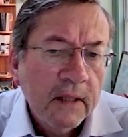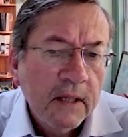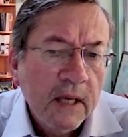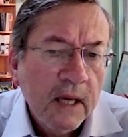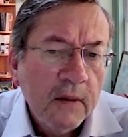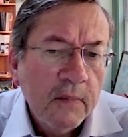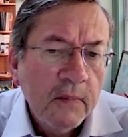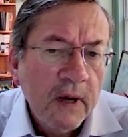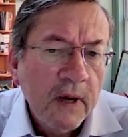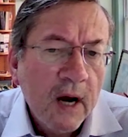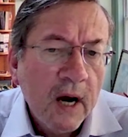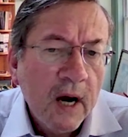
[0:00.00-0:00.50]

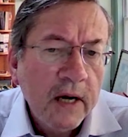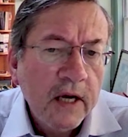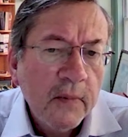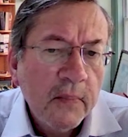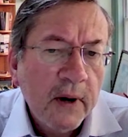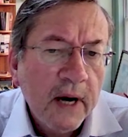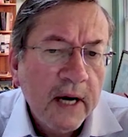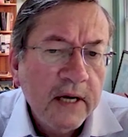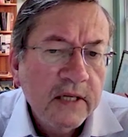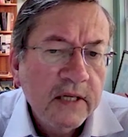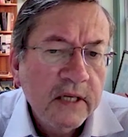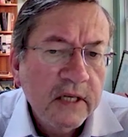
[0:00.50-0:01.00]
it
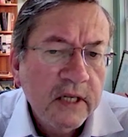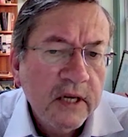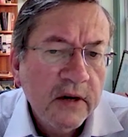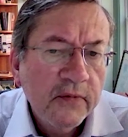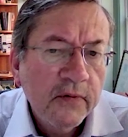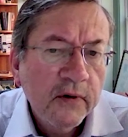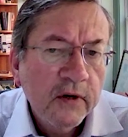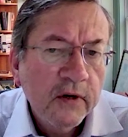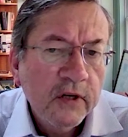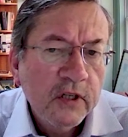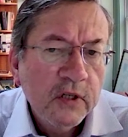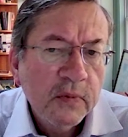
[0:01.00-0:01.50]
occupies a
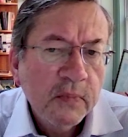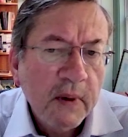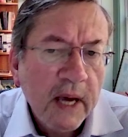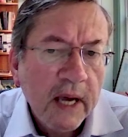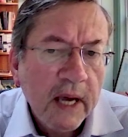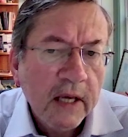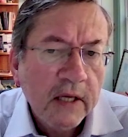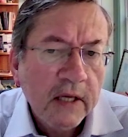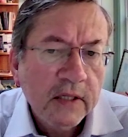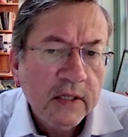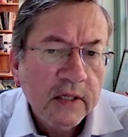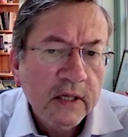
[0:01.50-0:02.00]
different
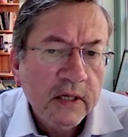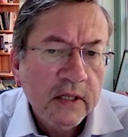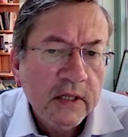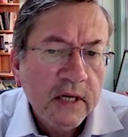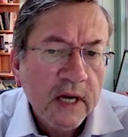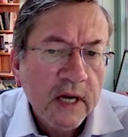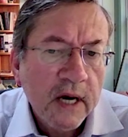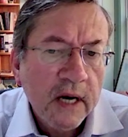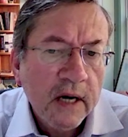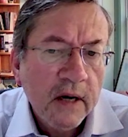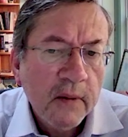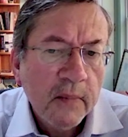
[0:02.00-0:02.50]
space.
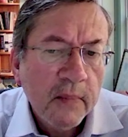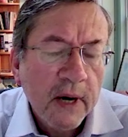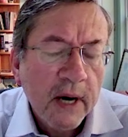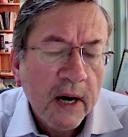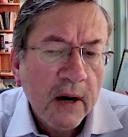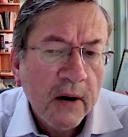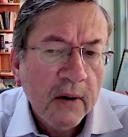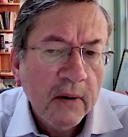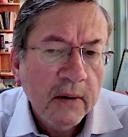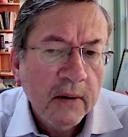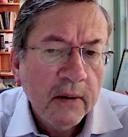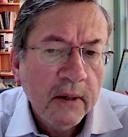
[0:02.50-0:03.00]
It's not
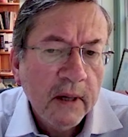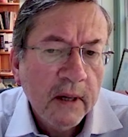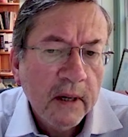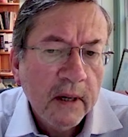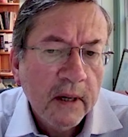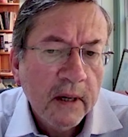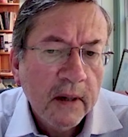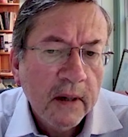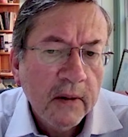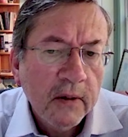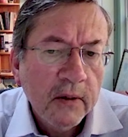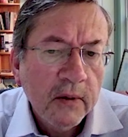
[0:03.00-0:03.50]
about
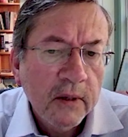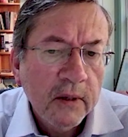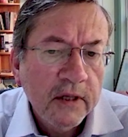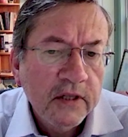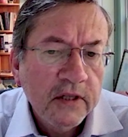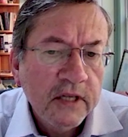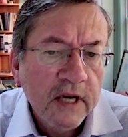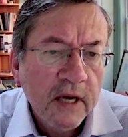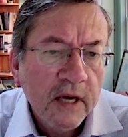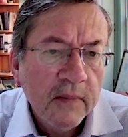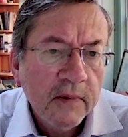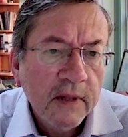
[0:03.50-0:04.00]

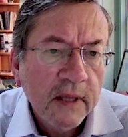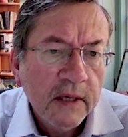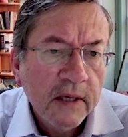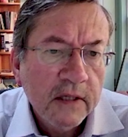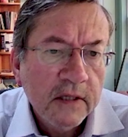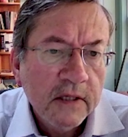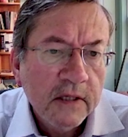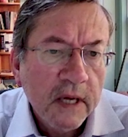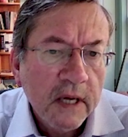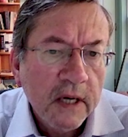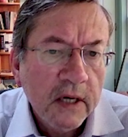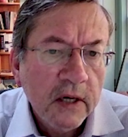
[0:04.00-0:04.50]
doing the same
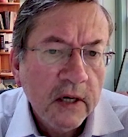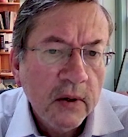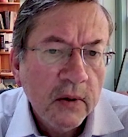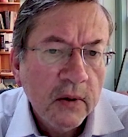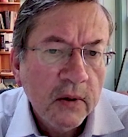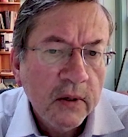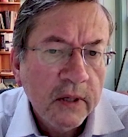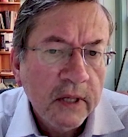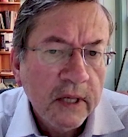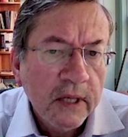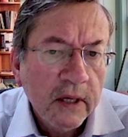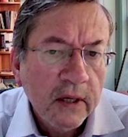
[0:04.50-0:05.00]
things
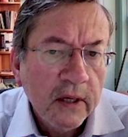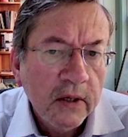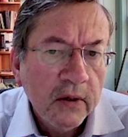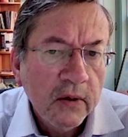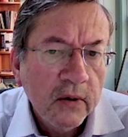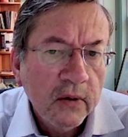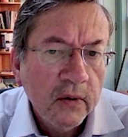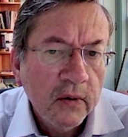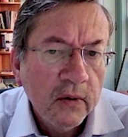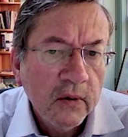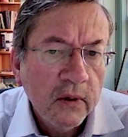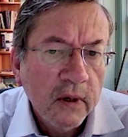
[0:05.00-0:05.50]
NATO or the
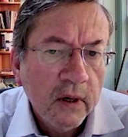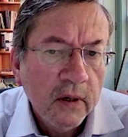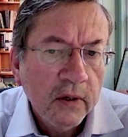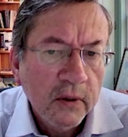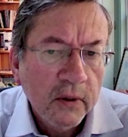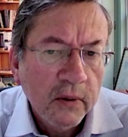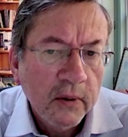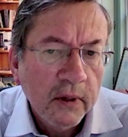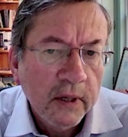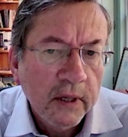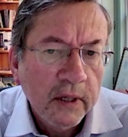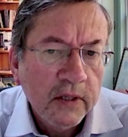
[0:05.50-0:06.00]
EU
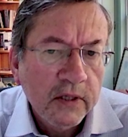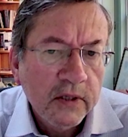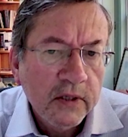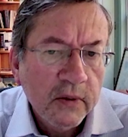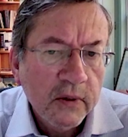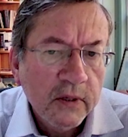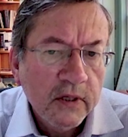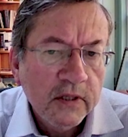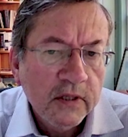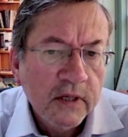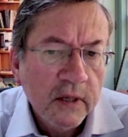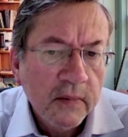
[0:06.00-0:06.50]
are doing. It's
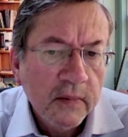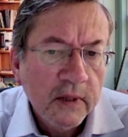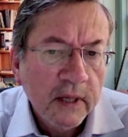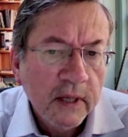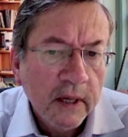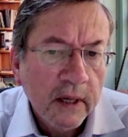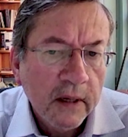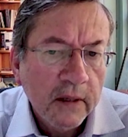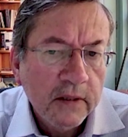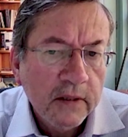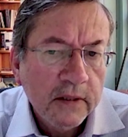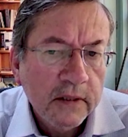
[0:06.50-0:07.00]
doing
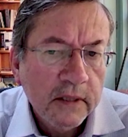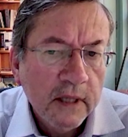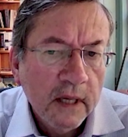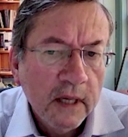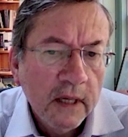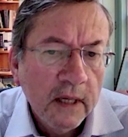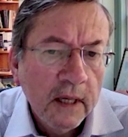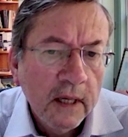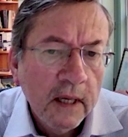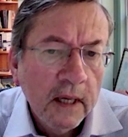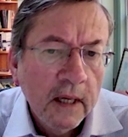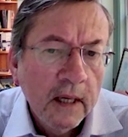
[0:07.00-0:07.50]
something else.
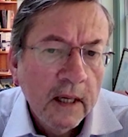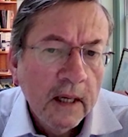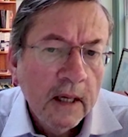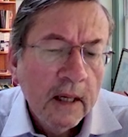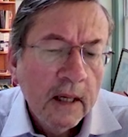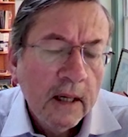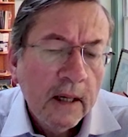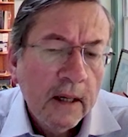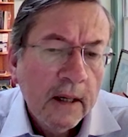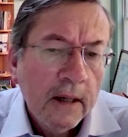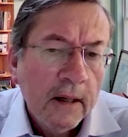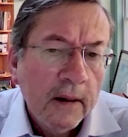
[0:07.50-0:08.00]

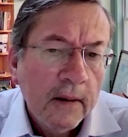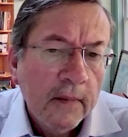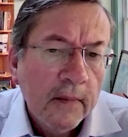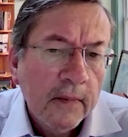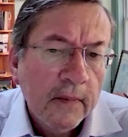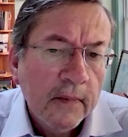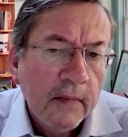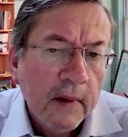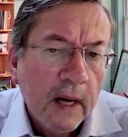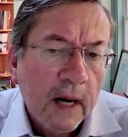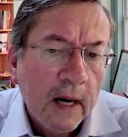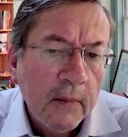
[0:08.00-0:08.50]

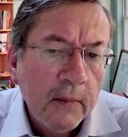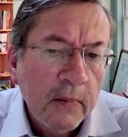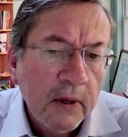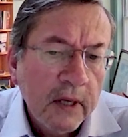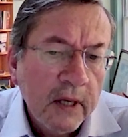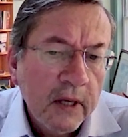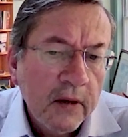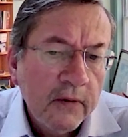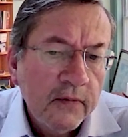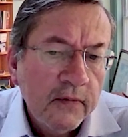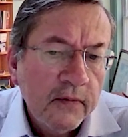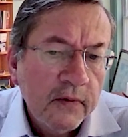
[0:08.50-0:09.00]
I
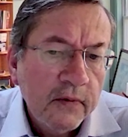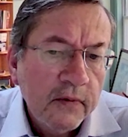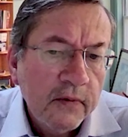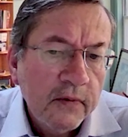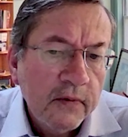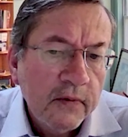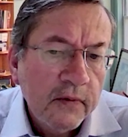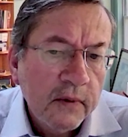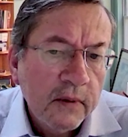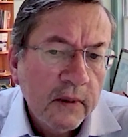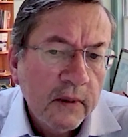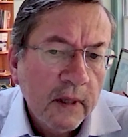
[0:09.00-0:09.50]

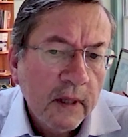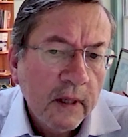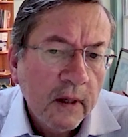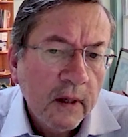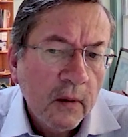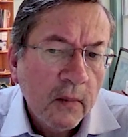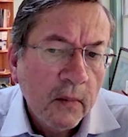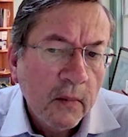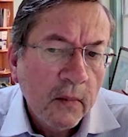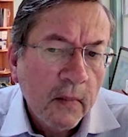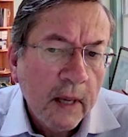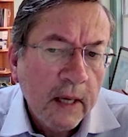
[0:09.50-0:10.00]
believe,
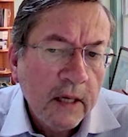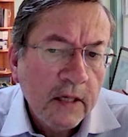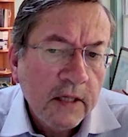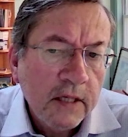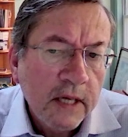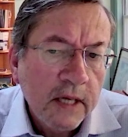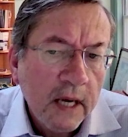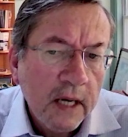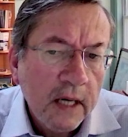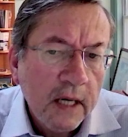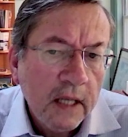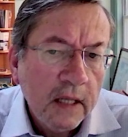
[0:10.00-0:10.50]

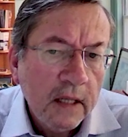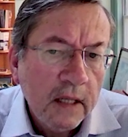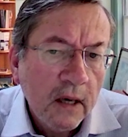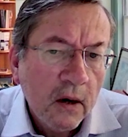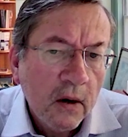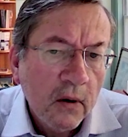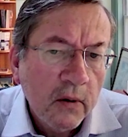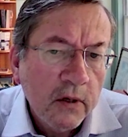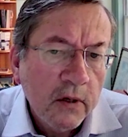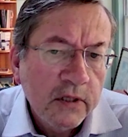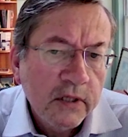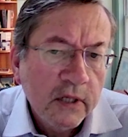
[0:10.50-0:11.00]
maintaining
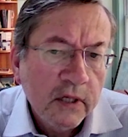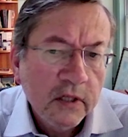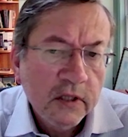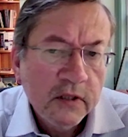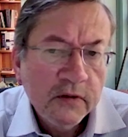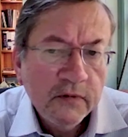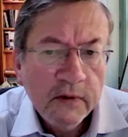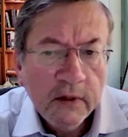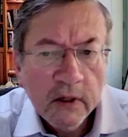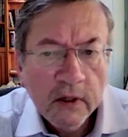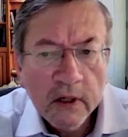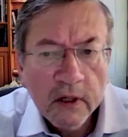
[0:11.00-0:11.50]
the
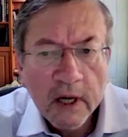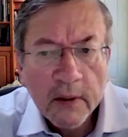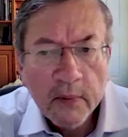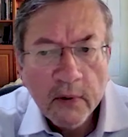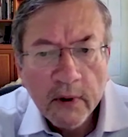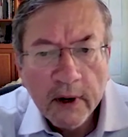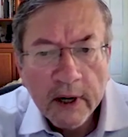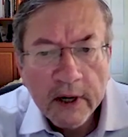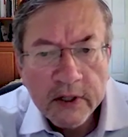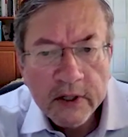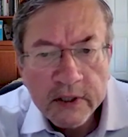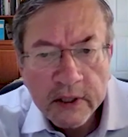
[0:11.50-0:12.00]
OSCE's field
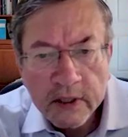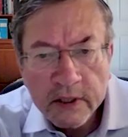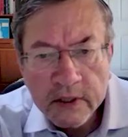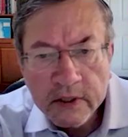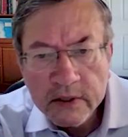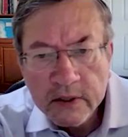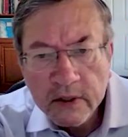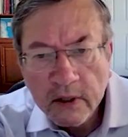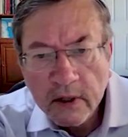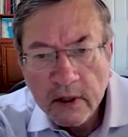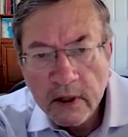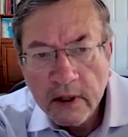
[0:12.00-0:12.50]

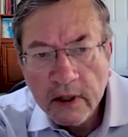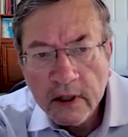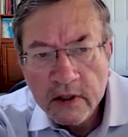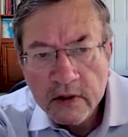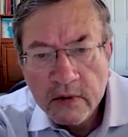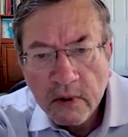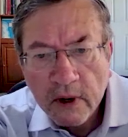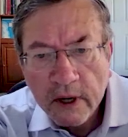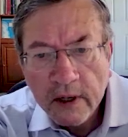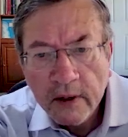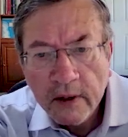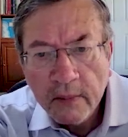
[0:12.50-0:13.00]
operations
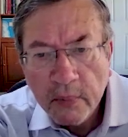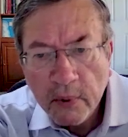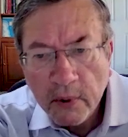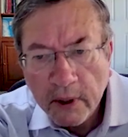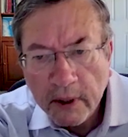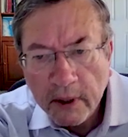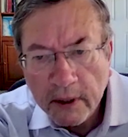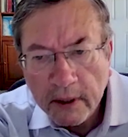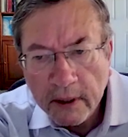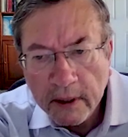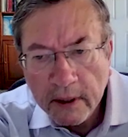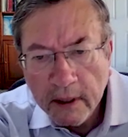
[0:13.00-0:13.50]
is quite
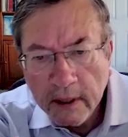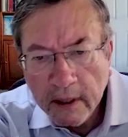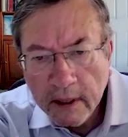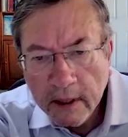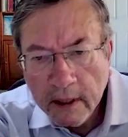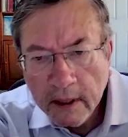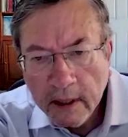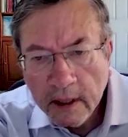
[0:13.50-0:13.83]
important.